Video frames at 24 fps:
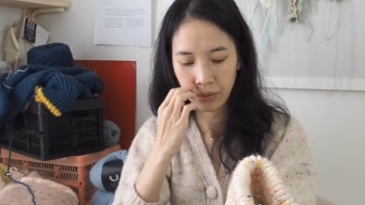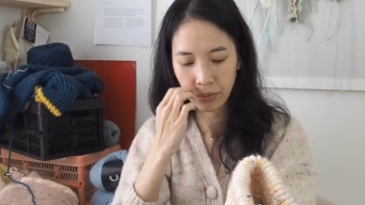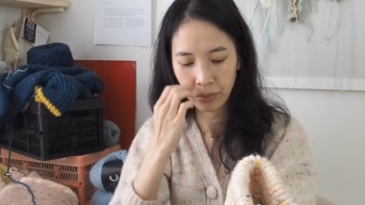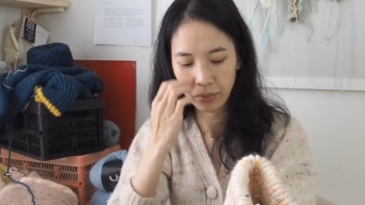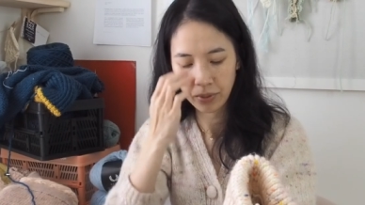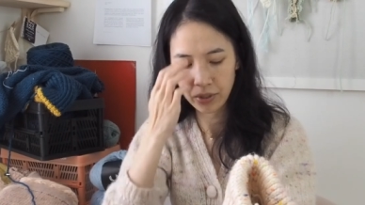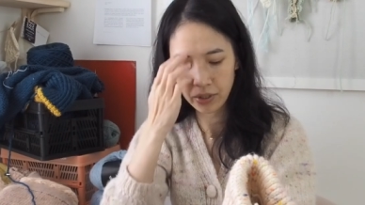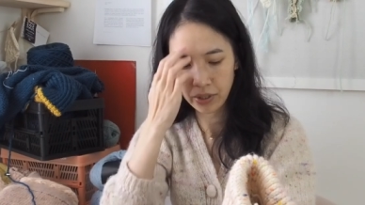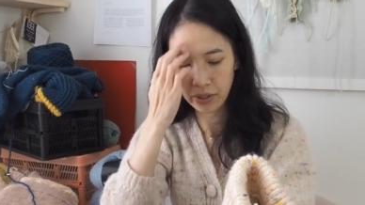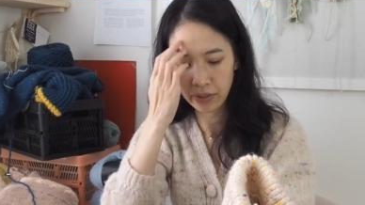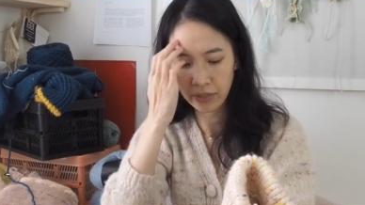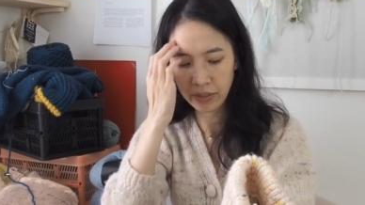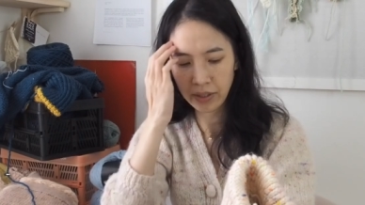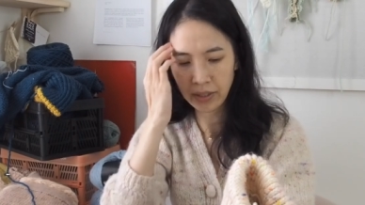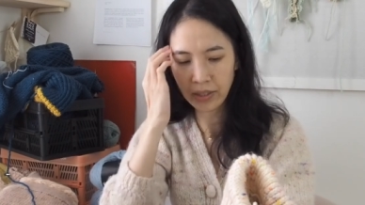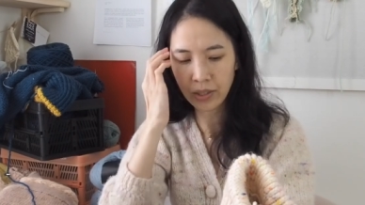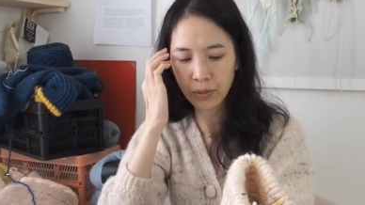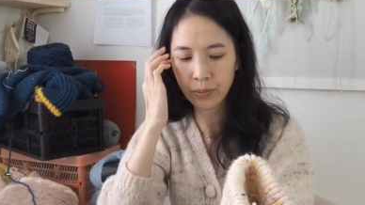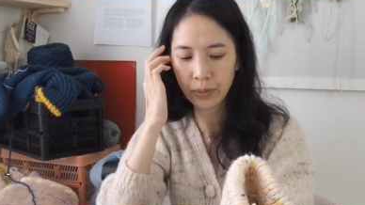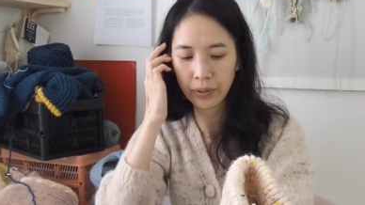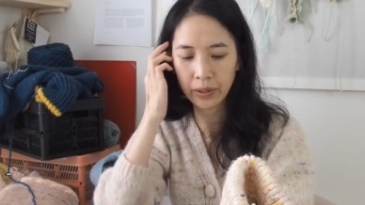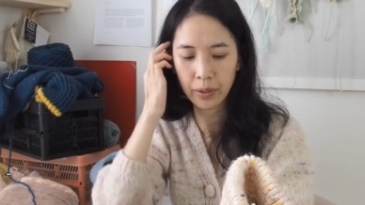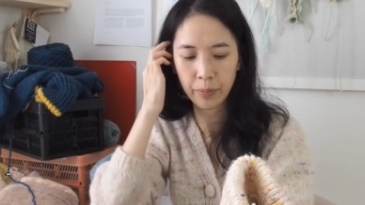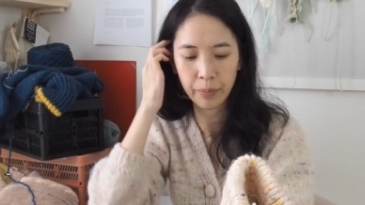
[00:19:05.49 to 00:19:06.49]
which I think
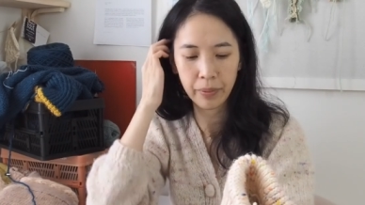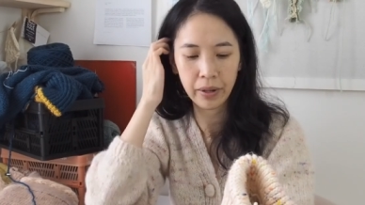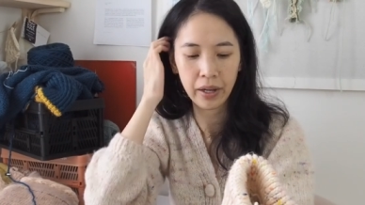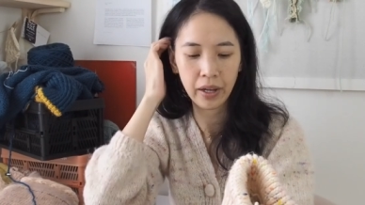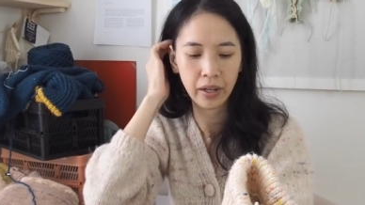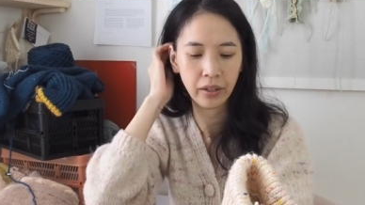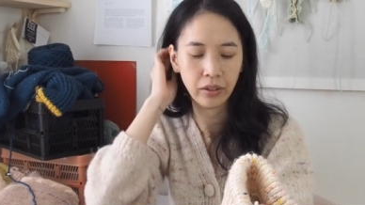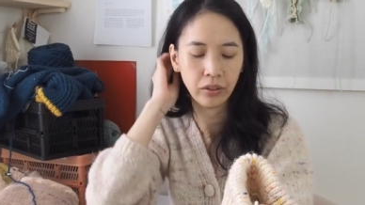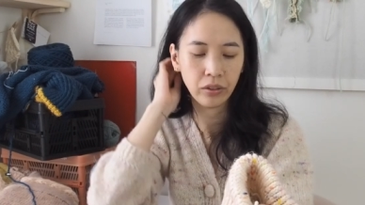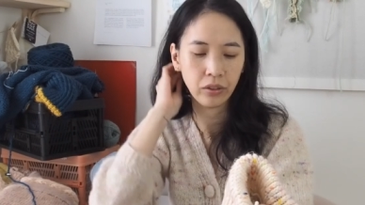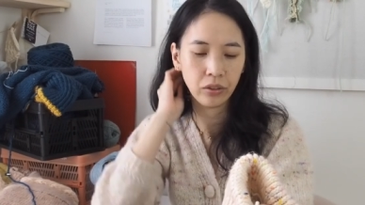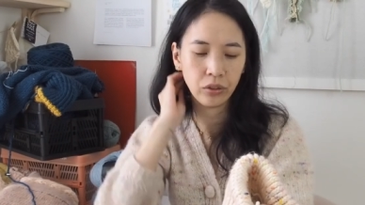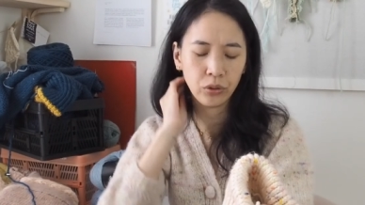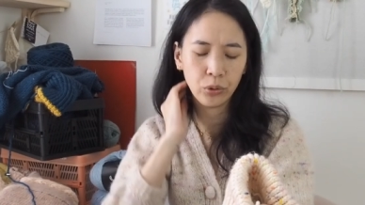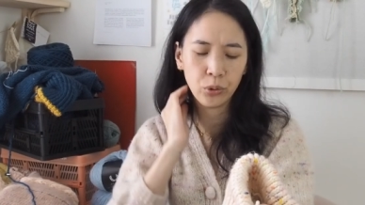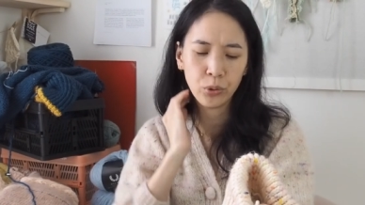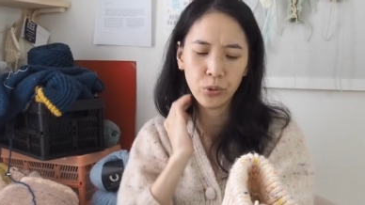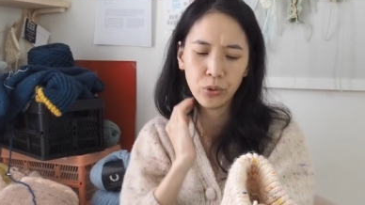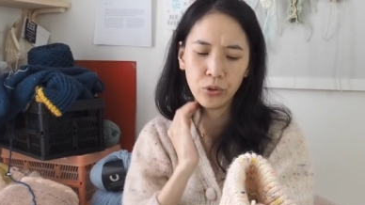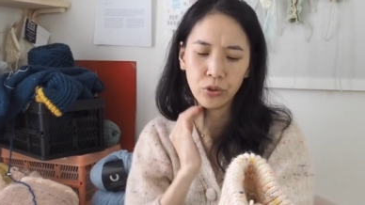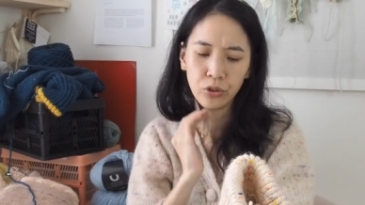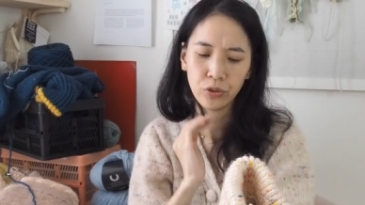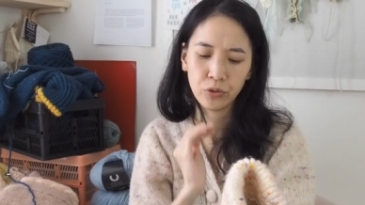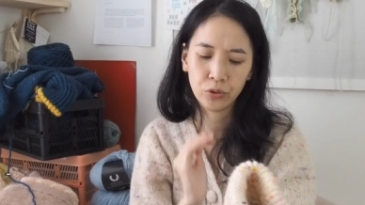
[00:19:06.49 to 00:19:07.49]
is what the pattern
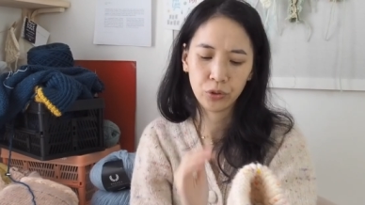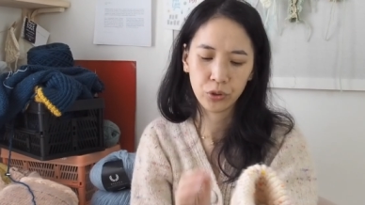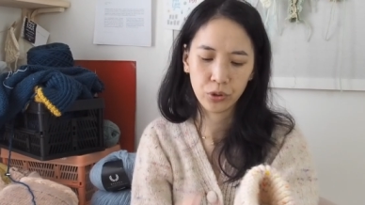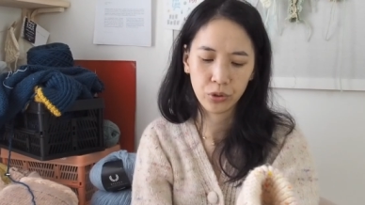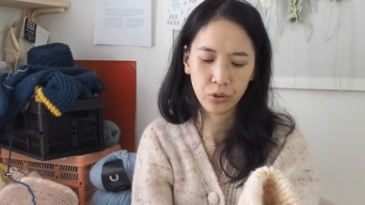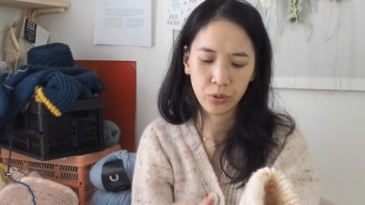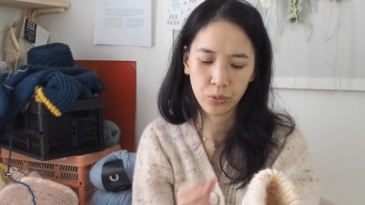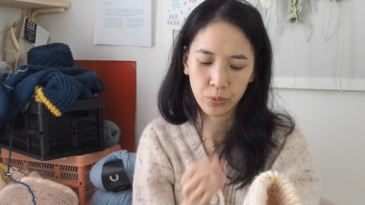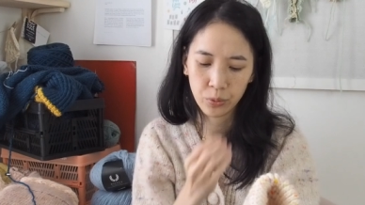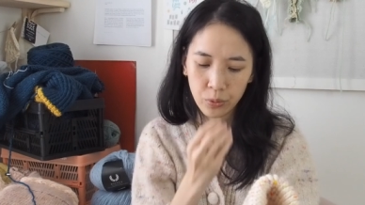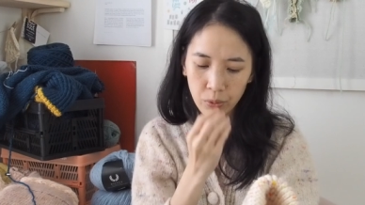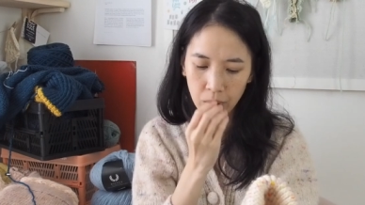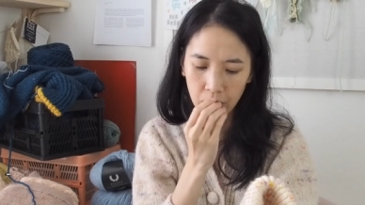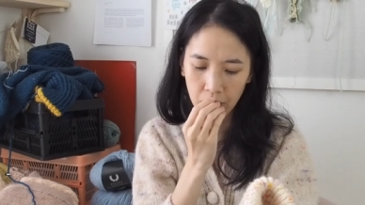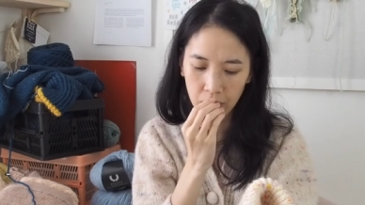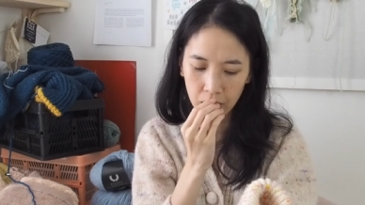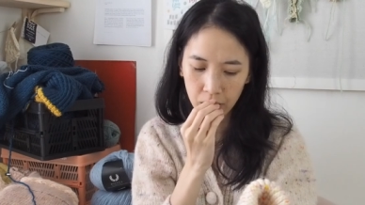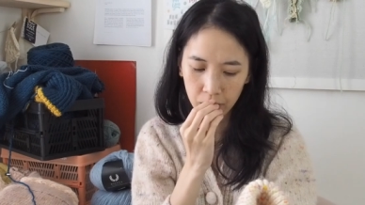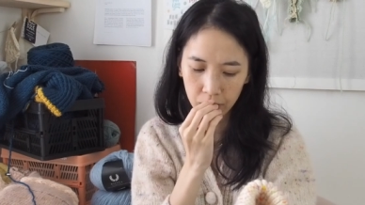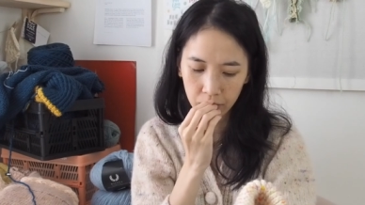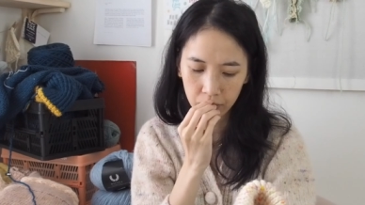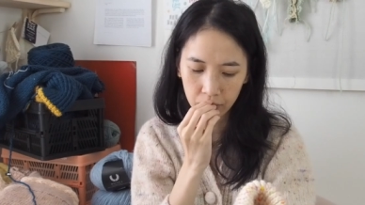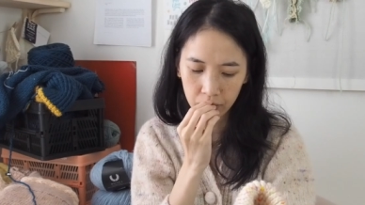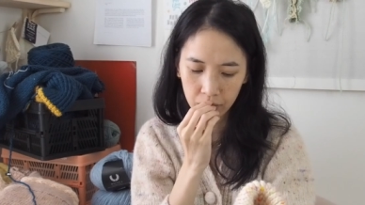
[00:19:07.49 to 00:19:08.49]
calls for as
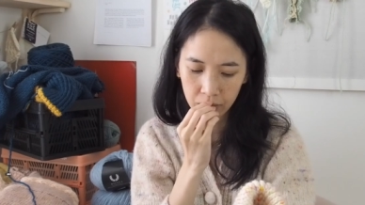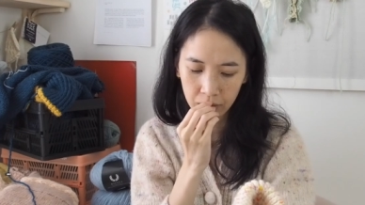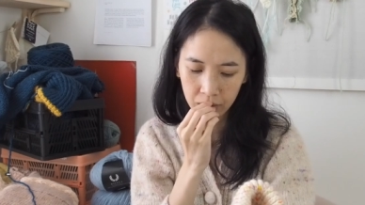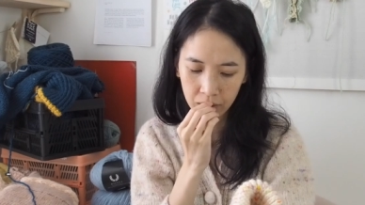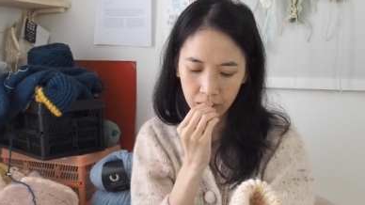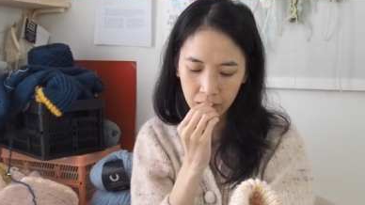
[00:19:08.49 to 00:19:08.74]
well.